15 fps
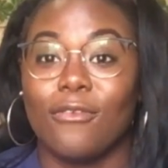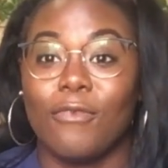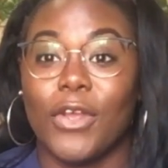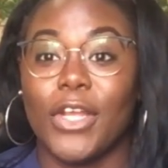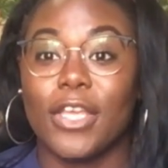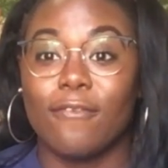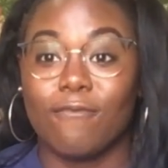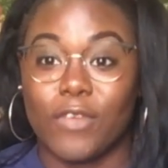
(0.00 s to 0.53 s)

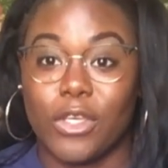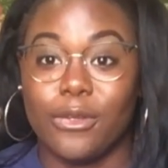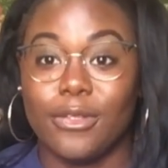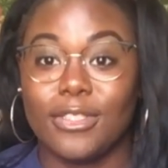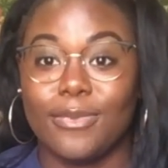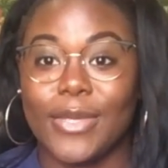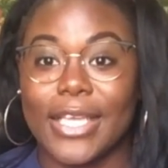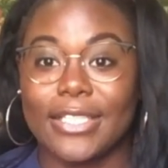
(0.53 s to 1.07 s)
very
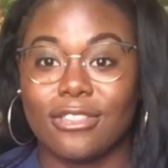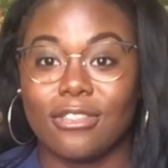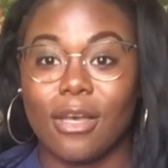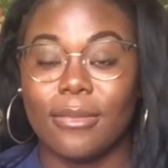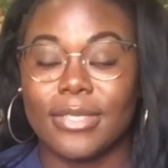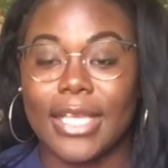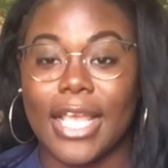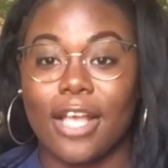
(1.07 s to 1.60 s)
confused because it was
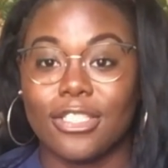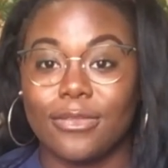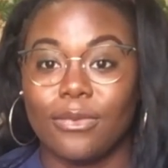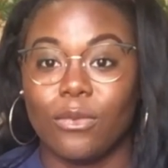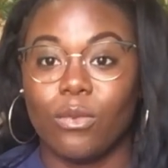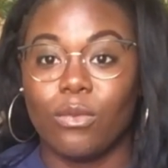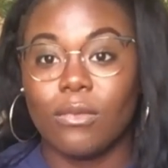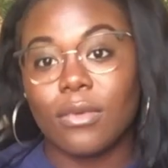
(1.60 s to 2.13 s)
almost like I was
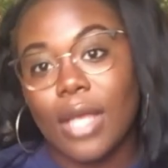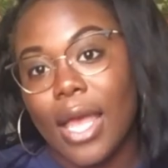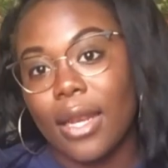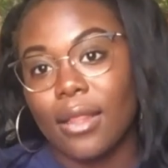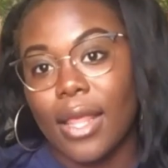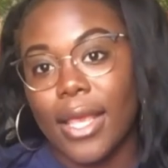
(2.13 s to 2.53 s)
kind of